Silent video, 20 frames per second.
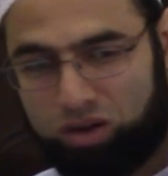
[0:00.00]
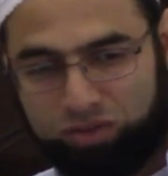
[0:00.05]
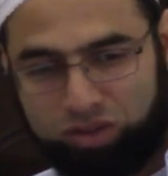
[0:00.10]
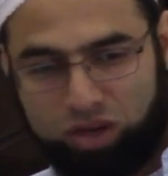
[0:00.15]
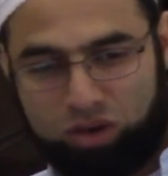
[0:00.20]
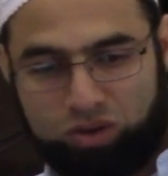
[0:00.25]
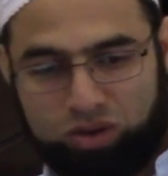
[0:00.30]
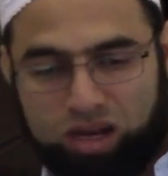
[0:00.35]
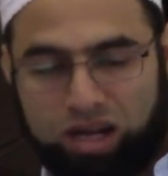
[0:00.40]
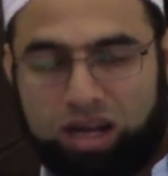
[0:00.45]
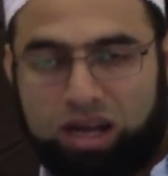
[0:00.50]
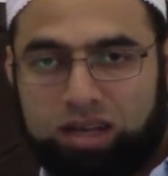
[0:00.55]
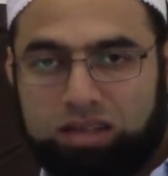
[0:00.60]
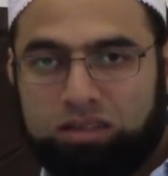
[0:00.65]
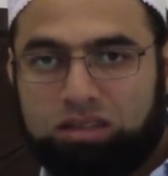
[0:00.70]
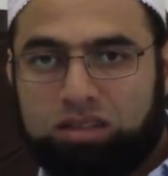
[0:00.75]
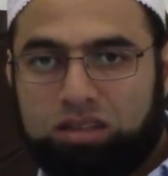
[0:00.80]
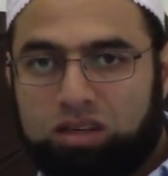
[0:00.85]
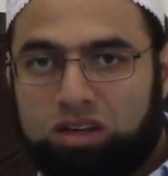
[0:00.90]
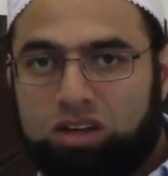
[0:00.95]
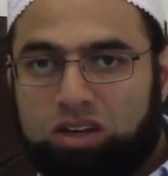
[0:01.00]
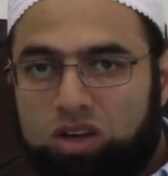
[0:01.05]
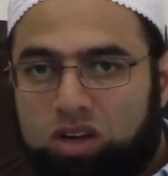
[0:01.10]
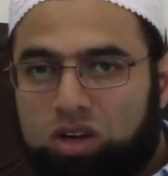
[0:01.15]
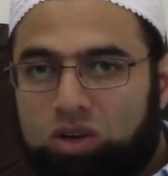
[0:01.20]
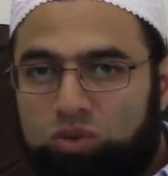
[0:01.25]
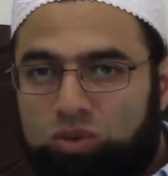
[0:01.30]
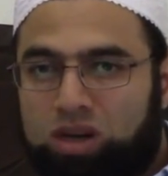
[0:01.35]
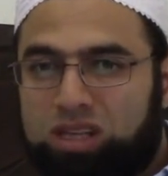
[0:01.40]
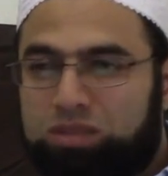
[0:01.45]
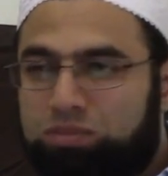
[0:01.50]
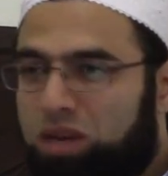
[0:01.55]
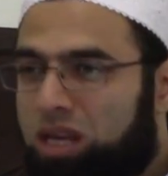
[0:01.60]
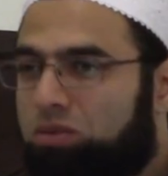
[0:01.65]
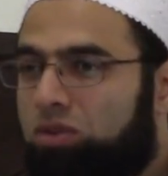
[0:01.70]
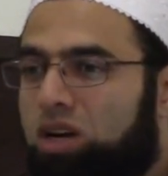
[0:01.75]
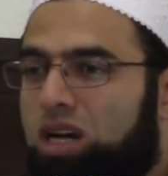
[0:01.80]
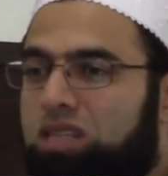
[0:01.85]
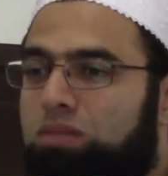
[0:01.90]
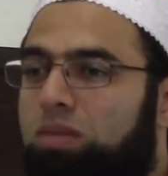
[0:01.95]
of the Quran was
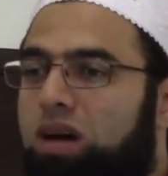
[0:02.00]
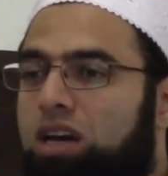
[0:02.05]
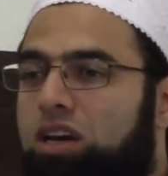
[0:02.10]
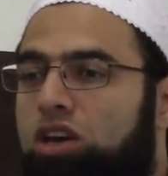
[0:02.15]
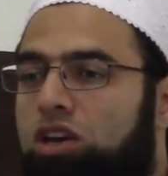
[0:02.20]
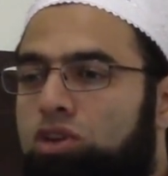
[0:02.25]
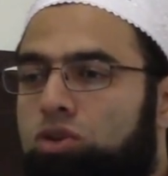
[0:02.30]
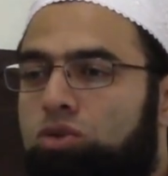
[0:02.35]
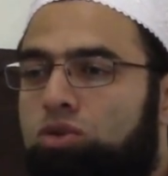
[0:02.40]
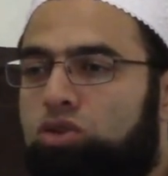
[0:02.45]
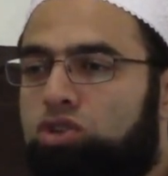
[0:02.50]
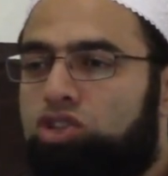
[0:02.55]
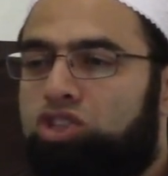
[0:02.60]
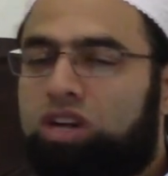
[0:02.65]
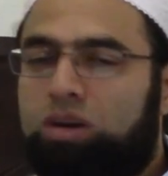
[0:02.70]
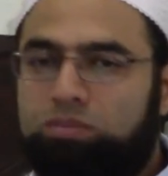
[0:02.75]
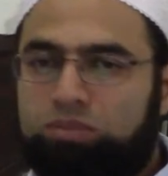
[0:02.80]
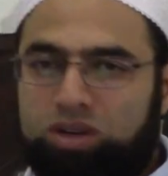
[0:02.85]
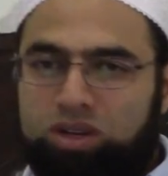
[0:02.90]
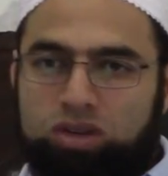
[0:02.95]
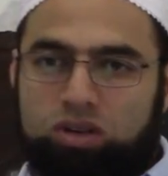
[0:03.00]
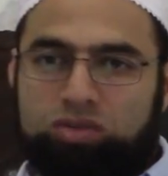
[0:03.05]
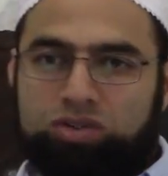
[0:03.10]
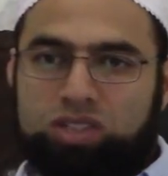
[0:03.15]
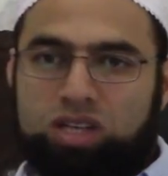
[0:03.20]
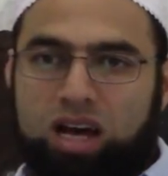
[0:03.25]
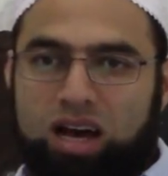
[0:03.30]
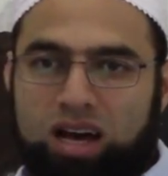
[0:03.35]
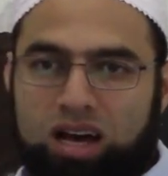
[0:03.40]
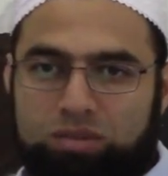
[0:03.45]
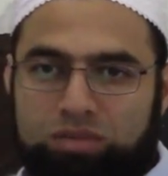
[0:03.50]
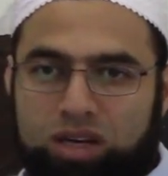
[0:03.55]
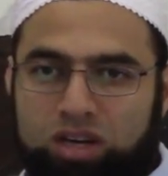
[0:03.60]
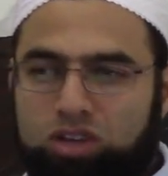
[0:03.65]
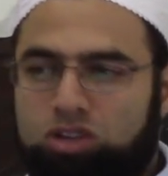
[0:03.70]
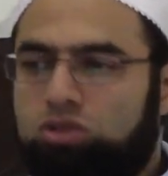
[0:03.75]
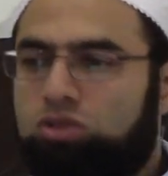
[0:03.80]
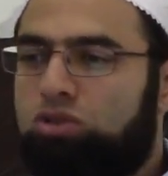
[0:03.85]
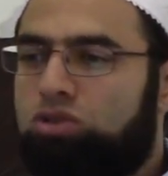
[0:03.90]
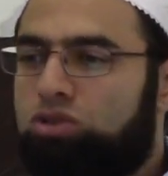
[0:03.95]
memorized by a huge number of Sahaba,
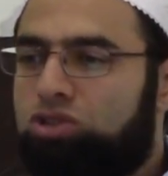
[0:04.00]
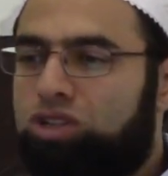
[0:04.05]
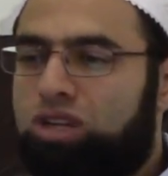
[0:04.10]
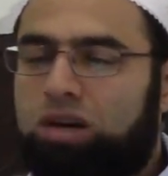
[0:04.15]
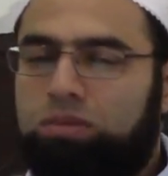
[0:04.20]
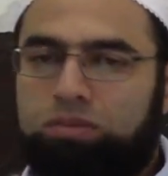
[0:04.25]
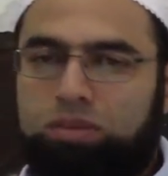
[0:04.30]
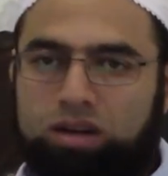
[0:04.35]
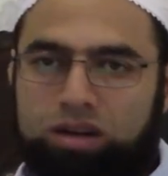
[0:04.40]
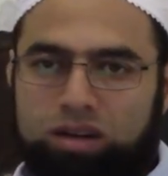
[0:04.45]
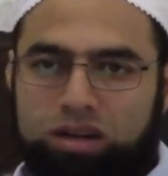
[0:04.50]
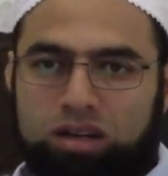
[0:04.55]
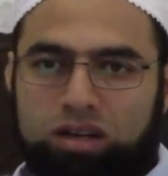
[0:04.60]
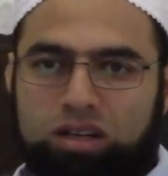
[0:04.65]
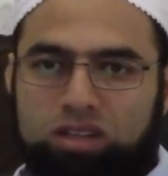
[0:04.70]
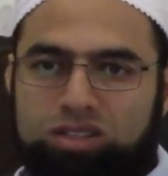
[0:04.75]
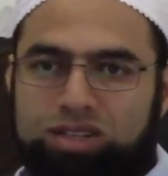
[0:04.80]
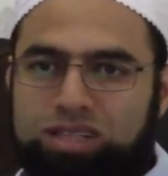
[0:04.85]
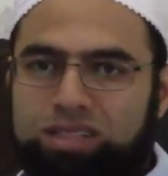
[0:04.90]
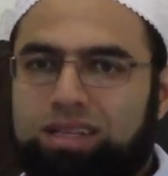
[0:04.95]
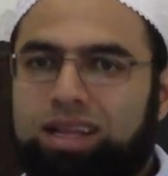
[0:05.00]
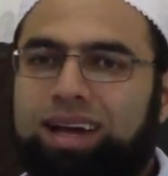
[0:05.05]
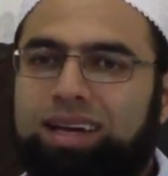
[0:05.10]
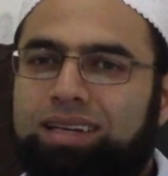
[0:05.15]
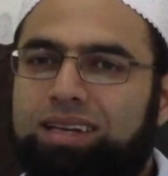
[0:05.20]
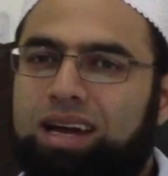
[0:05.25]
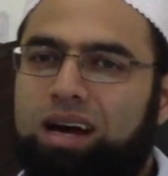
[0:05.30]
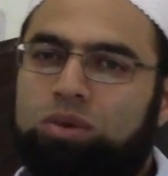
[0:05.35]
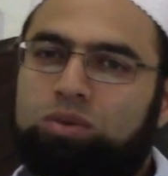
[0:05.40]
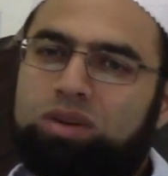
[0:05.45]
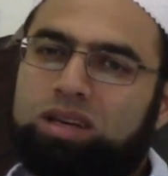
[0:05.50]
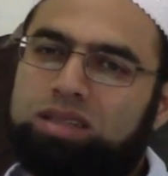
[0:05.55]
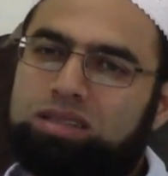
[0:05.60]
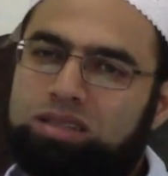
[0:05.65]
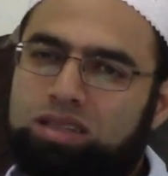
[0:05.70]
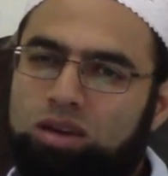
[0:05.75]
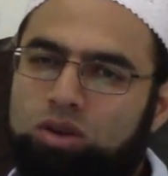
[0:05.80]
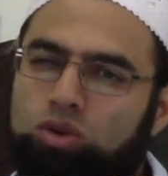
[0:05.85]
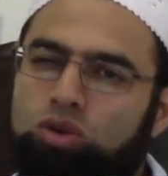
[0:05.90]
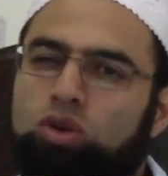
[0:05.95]
huge number. Just like now, let's
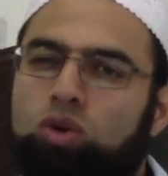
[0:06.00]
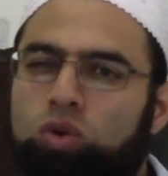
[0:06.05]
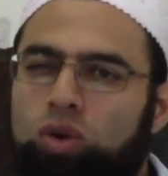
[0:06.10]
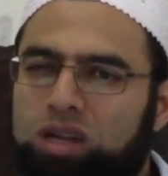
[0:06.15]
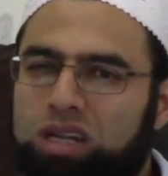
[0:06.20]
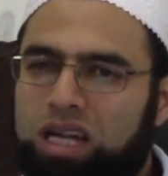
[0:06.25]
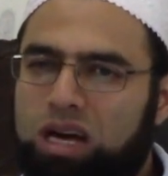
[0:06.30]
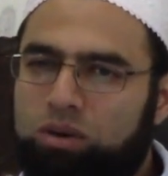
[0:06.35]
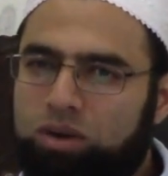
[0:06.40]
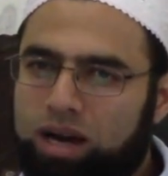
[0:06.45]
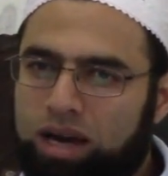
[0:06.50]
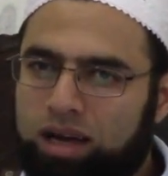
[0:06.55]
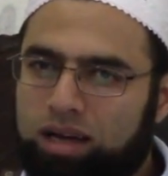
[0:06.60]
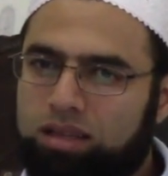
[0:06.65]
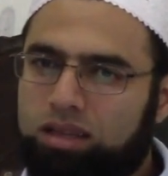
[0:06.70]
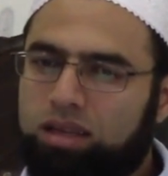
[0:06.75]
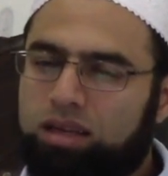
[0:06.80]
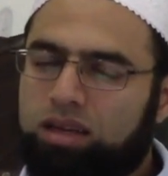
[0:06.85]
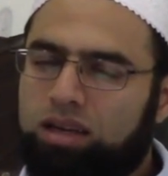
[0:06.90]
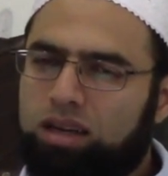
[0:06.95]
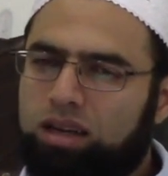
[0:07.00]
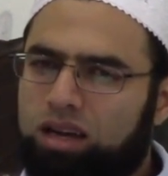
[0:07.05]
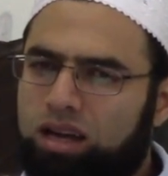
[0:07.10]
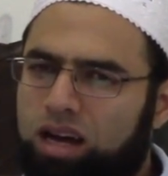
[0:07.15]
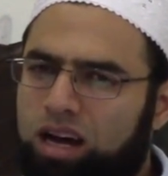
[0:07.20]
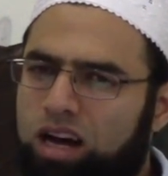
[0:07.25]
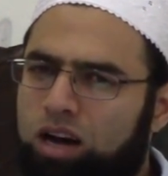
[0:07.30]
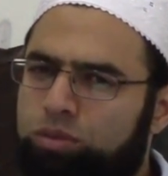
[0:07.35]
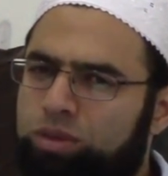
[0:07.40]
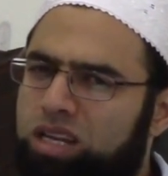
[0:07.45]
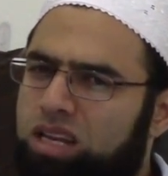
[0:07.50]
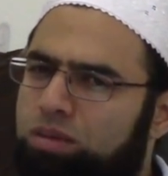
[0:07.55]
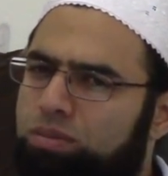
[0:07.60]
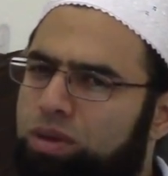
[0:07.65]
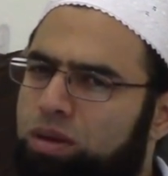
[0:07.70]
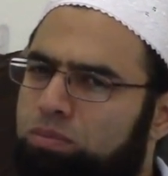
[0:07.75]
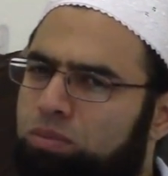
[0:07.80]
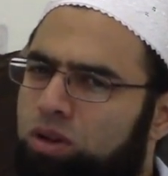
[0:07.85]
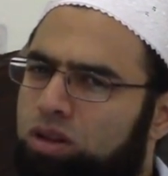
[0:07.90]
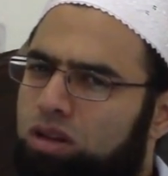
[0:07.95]
say Qul Allahu Ahad. How many
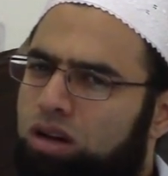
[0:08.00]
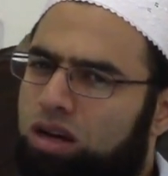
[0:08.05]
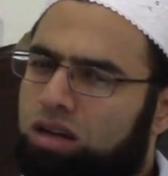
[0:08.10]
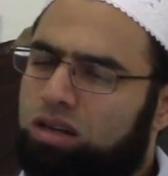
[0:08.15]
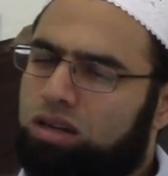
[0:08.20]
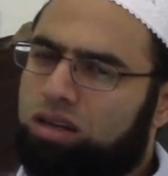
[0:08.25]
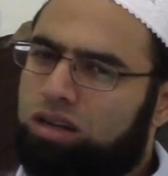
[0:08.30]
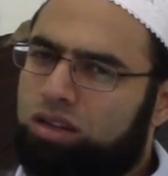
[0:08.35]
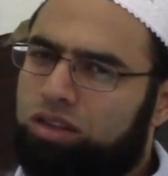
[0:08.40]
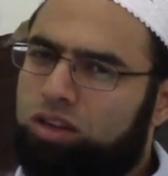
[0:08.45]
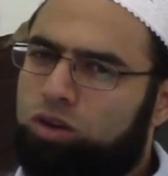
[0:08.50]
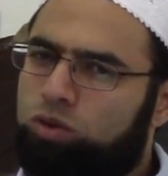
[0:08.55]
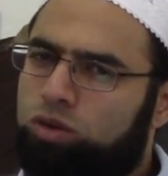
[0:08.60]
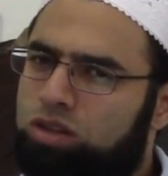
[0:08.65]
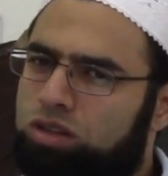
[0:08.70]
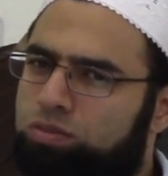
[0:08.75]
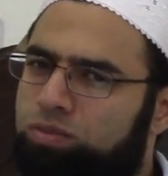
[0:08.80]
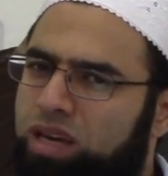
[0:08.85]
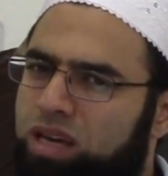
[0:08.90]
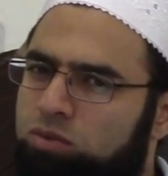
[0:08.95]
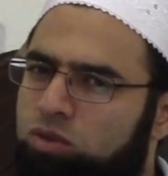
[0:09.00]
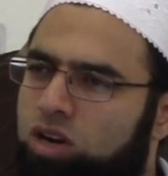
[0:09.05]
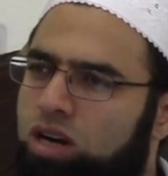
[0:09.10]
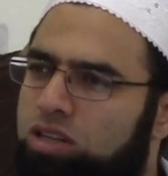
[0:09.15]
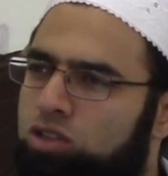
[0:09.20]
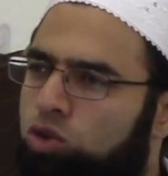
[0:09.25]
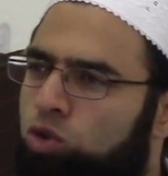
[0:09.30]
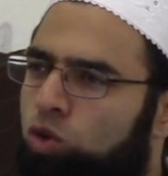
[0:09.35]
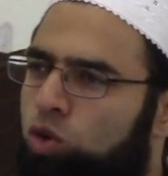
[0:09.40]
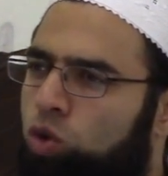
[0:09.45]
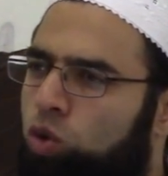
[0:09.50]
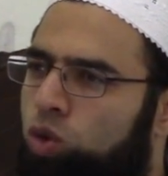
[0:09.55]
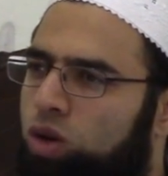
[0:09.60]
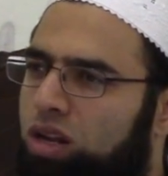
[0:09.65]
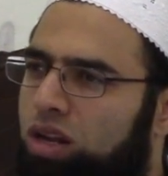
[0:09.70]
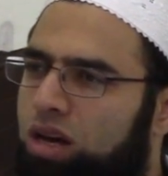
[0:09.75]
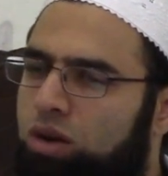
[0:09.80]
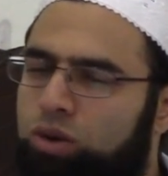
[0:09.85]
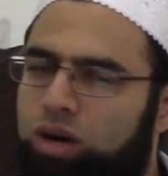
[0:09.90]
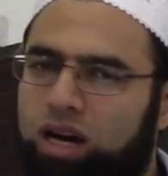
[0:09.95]
people in the world memorize Qul
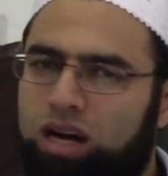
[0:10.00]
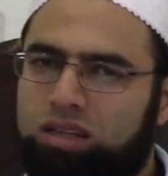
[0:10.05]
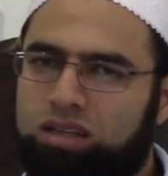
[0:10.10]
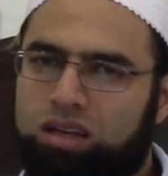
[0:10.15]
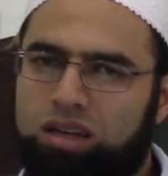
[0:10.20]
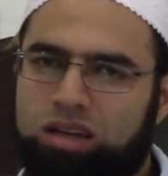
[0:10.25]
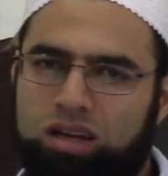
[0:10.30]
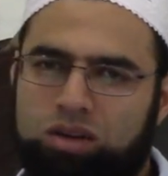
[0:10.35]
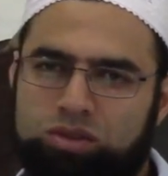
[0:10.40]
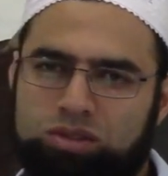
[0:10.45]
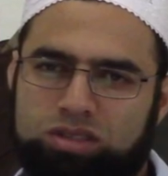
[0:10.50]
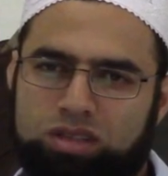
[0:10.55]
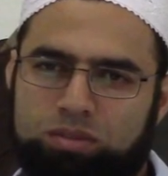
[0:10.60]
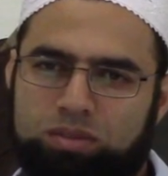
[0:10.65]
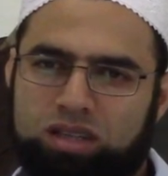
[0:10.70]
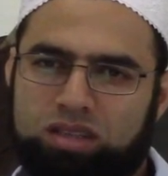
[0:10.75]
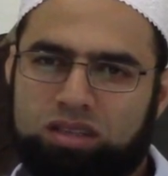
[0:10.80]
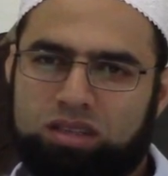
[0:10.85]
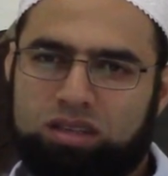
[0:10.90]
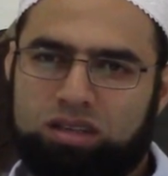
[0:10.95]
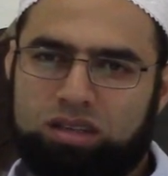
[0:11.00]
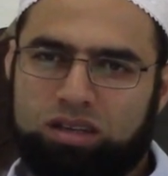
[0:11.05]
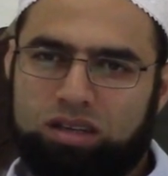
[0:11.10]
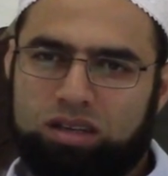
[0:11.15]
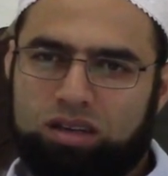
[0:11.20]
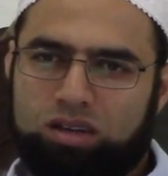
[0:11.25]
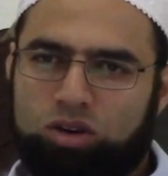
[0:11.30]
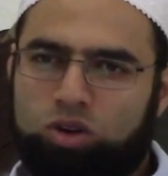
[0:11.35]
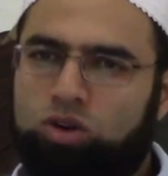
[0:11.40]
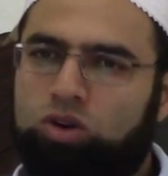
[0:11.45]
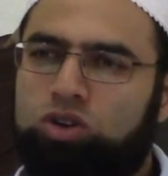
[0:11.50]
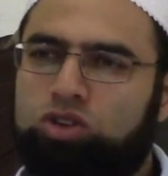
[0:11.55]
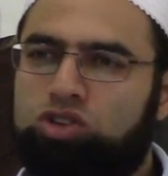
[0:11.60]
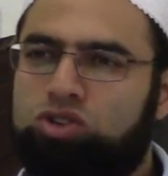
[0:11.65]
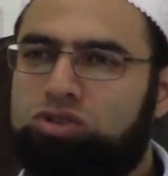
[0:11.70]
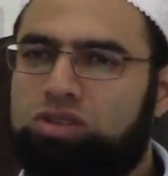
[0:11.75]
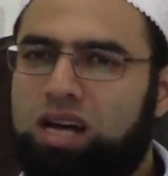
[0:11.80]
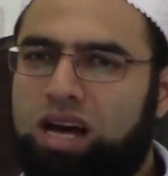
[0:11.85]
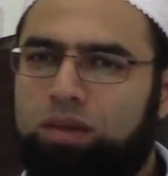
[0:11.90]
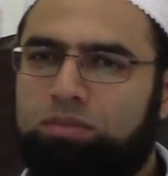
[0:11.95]
Allahu Ahad, Allahu Samad? Or
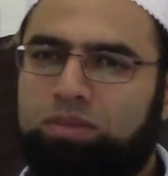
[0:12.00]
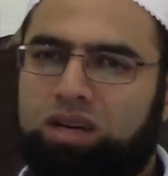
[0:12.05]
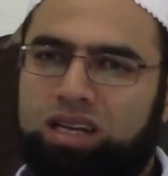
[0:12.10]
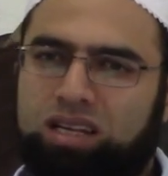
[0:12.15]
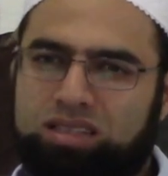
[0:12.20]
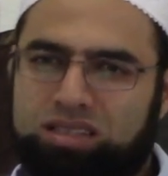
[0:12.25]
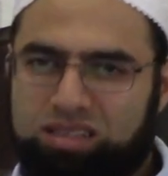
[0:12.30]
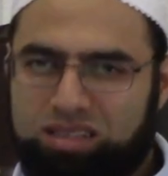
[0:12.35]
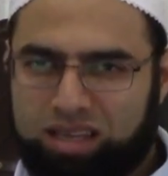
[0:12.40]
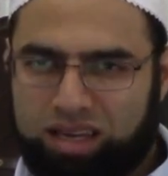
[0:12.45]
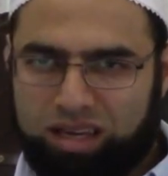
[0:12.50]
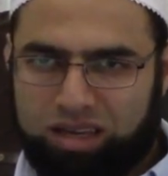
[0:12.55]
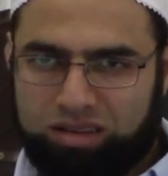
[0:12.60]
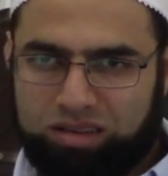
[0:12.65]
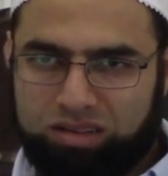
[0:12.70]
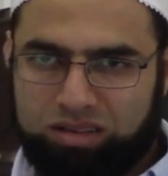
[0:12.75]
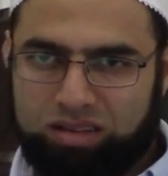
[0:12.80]
Juz Amma, let's say